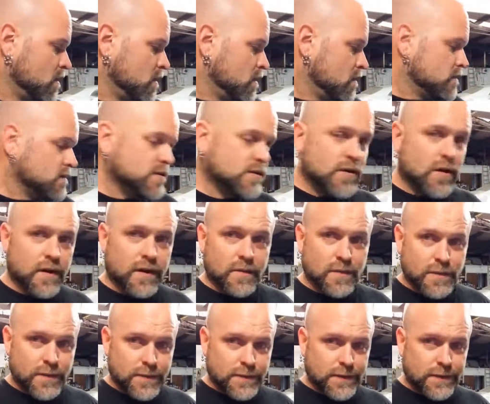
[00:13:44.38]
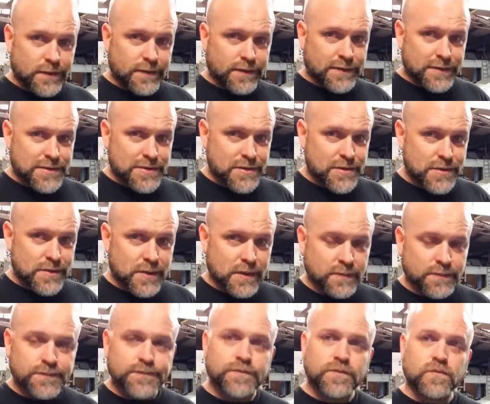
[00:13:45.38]
Sorry, excuse me.
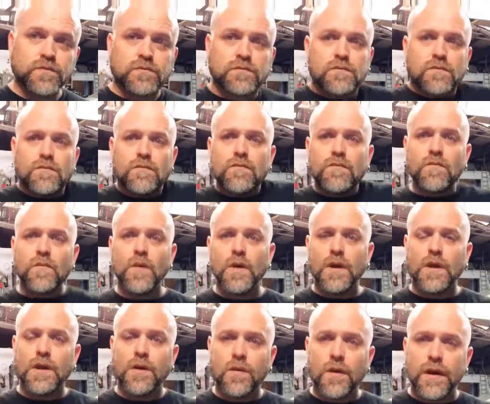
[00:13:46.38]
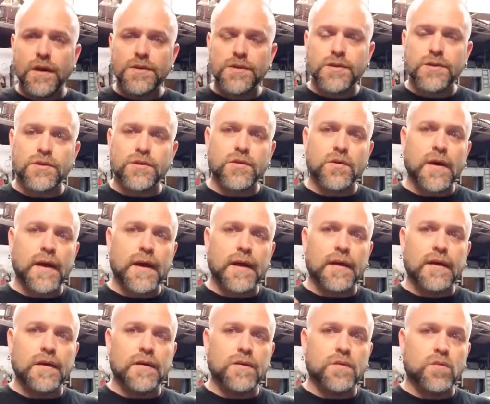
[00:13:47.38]
Anyways, to do
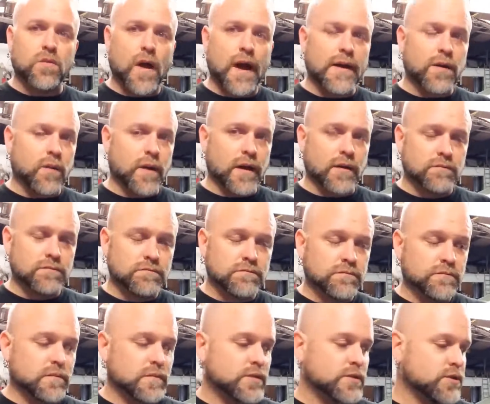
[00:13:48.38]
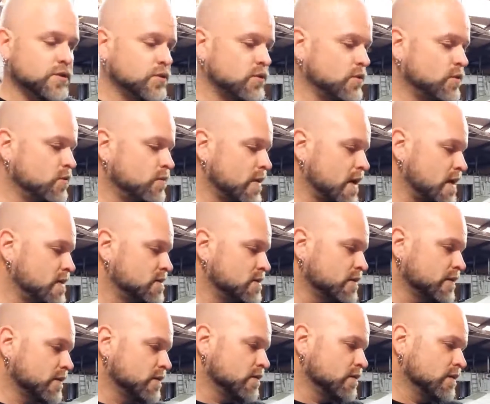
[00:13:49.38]
a ride around to
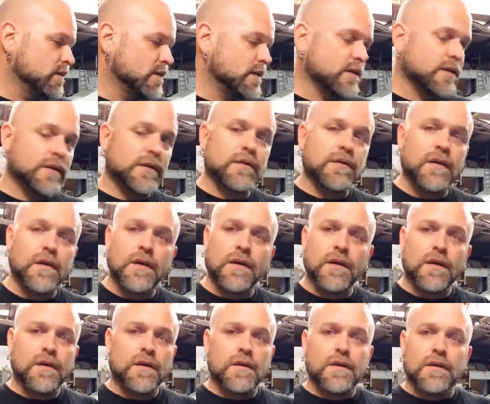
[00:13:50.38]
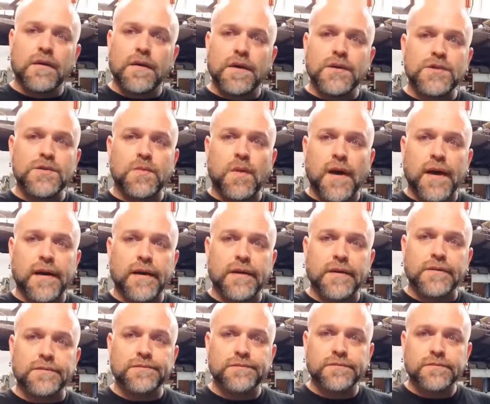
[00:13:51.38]
basically
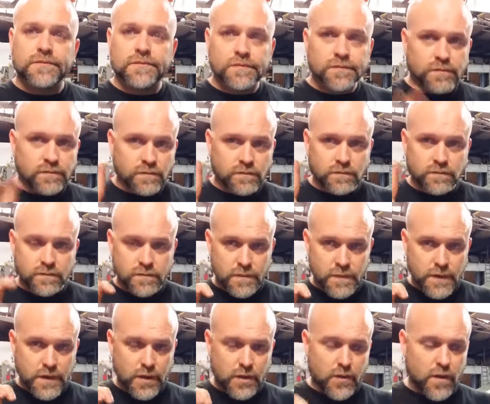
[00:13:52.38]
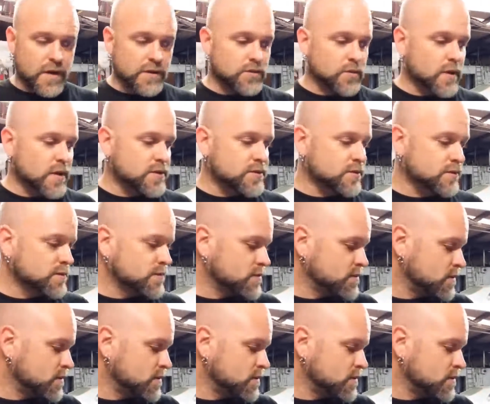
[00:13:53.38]
inspire their graduations.